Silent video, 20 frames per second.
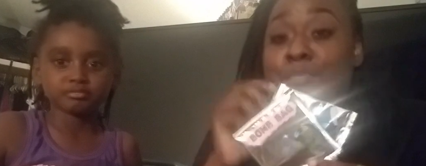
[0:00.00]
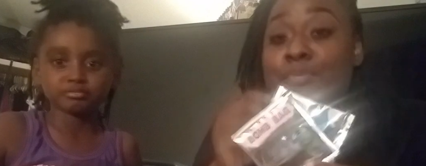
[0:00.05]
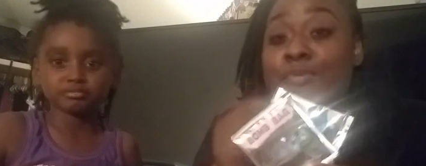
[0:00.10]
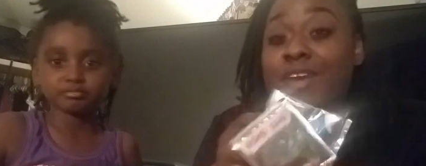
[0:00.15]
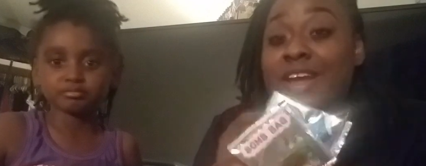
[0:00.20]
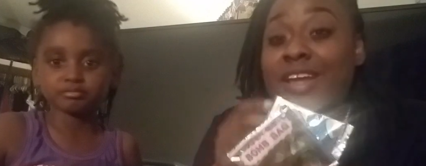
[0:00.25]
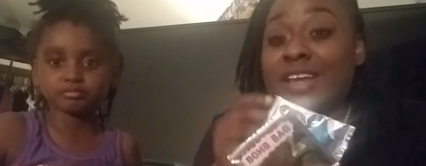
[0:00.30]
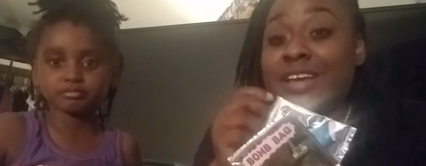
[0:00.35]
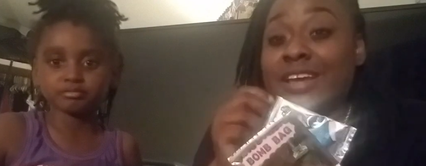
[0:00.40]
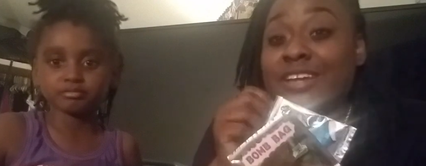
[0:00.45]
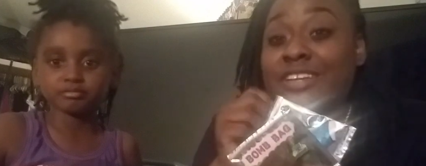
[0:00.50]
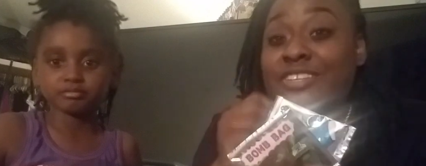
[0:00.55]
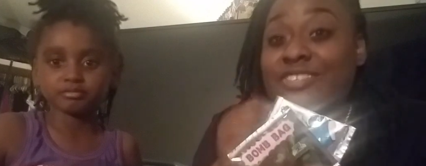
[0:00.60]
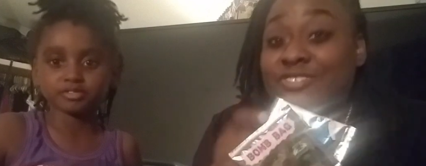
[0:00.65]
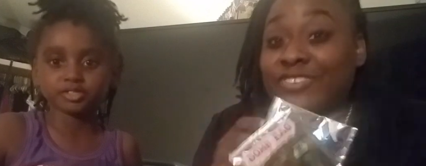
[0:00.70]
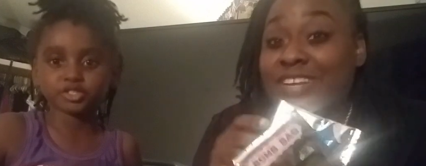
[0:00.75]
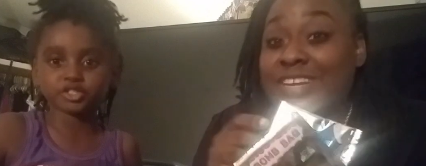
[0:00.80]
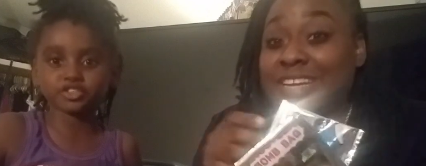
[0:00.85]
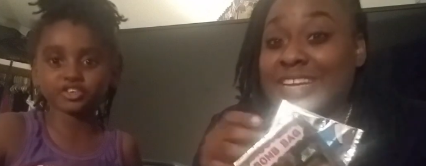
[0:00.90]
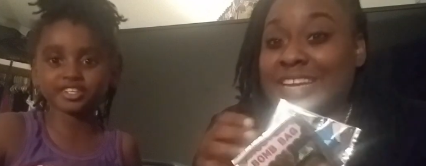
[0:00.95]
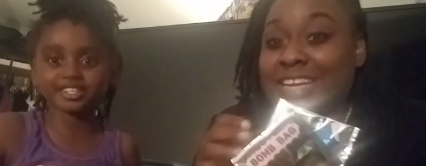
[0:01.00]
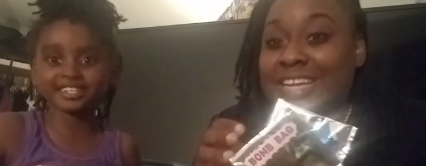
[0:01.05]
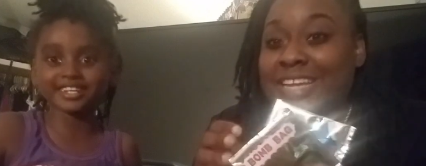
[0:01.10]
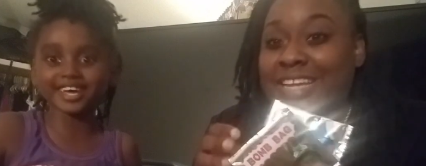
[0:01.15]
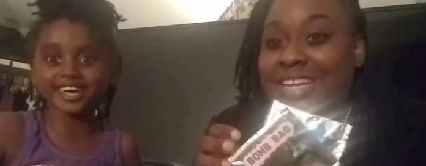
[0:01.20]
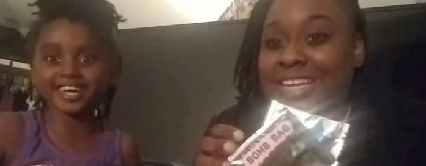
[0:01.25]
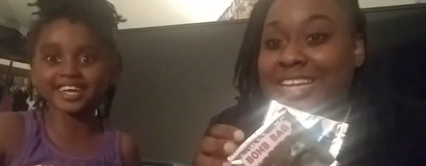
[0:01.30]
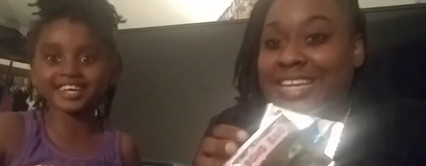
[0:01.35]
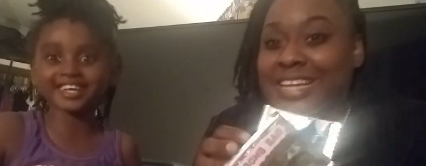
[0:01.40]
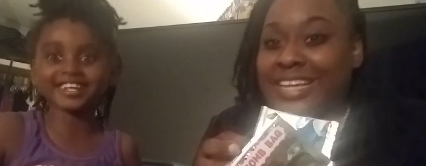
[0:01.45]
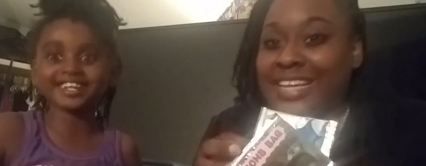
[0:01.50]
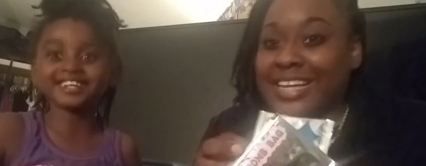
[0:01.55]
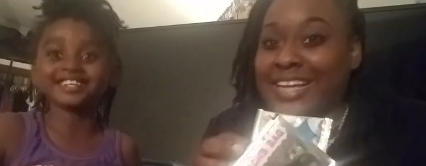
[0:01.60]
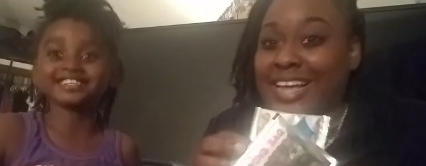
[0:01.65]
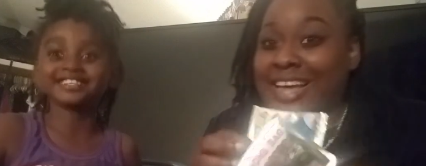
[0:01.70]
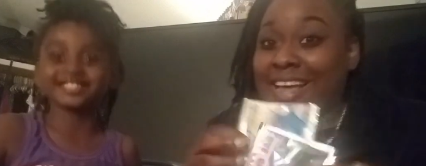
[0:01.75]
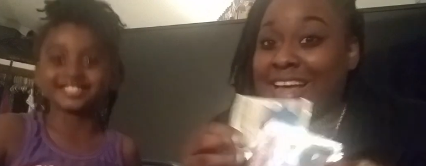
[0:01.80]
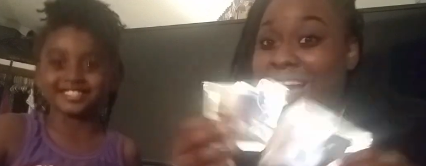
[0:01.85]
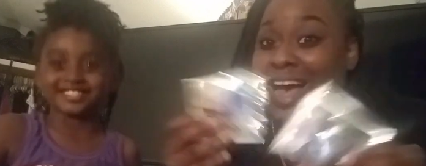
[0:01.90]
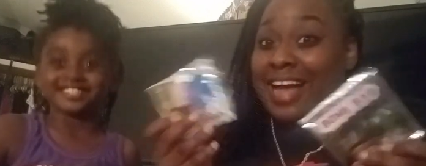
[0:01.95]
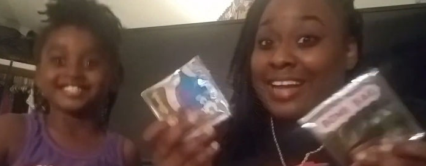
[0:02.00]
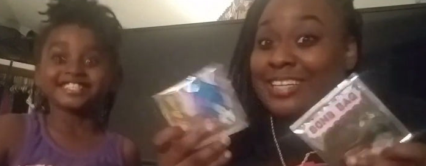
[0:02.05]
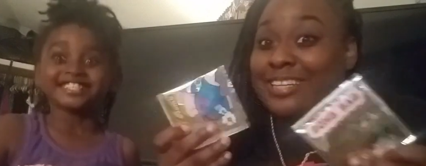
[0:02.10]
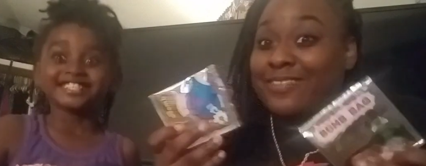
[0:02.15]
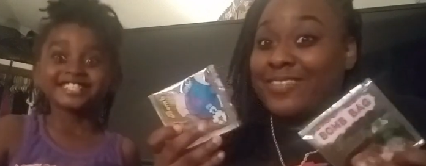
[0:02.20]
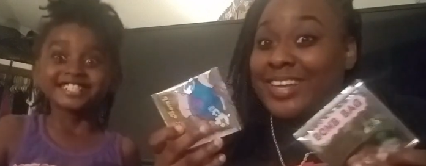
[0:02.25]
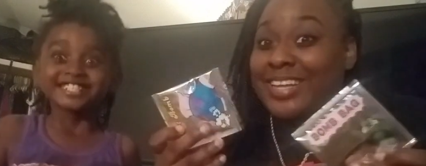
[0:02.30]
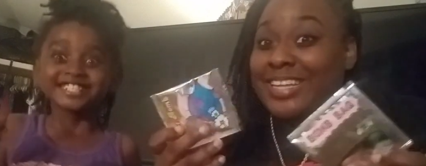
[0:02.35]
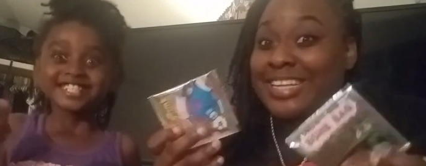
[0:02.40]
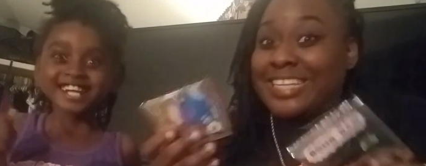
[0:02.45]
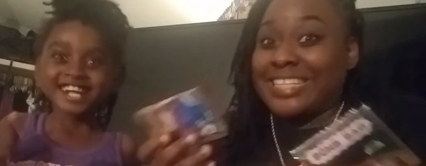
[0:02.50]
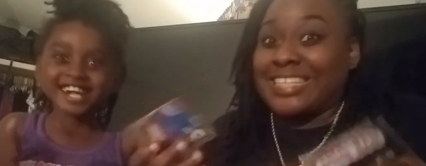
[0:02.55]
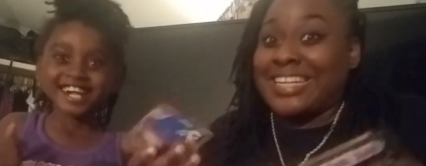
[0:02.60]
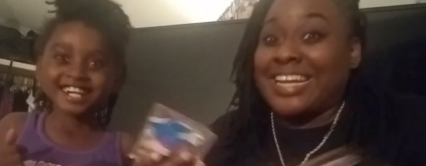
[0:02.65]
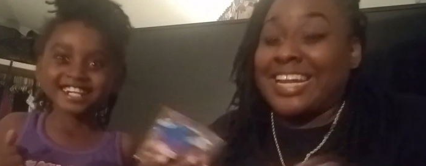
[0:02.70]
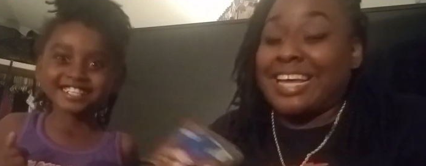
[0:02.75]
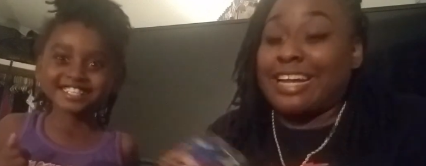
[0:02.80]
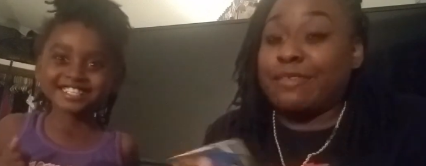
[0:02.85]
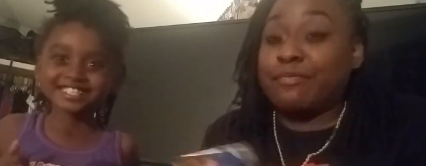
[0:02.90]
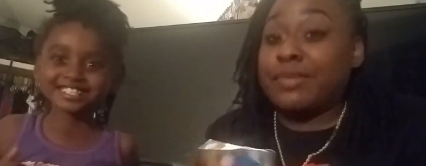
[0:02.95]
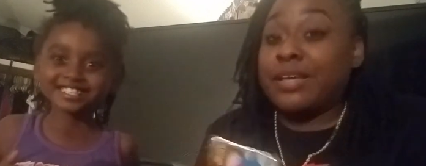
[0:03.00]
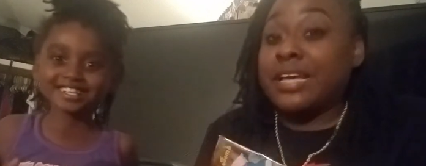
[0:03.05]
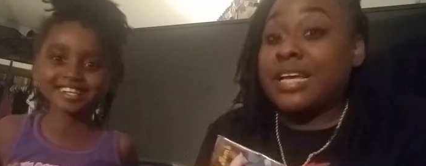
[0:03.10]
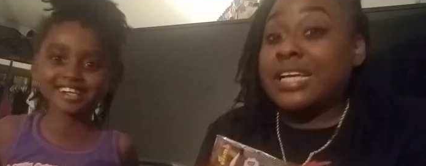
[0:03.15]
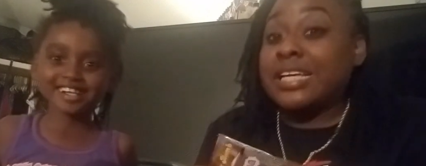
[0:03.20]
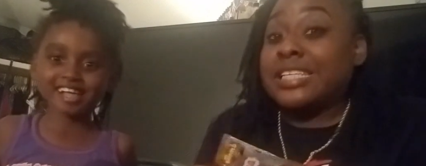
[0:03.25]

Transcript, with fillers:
Speaker 1: prank 3D. 3D. Activate these and let them